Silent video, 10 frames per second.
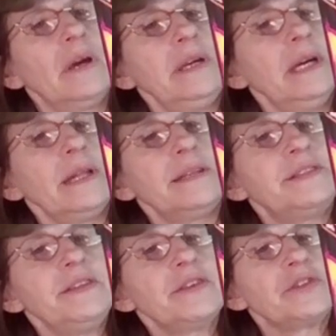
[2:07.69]
yeah,
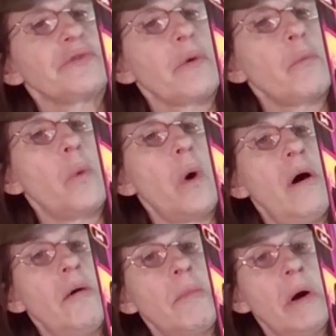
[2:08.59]
let's see. This is from
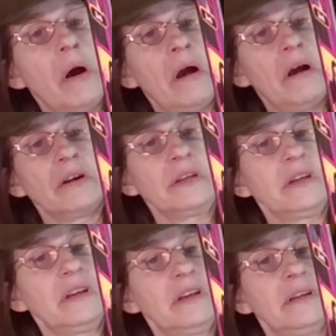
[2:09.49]
Walmart,
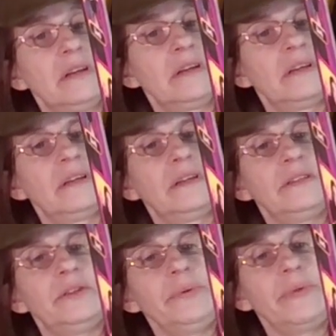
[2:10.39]

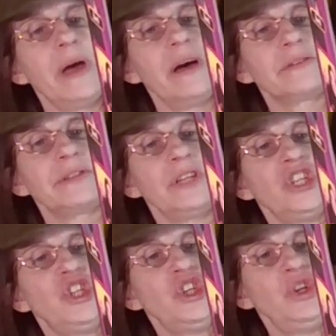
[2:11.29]

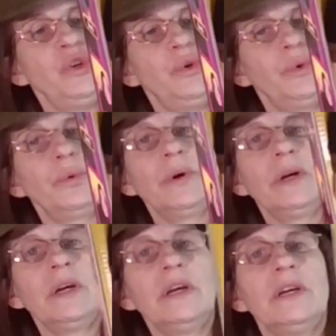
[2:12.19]
2002.
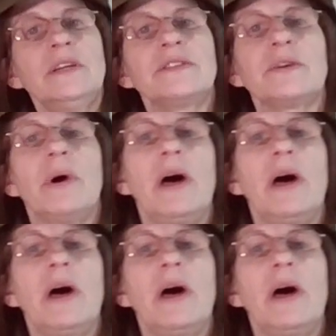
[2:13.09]
So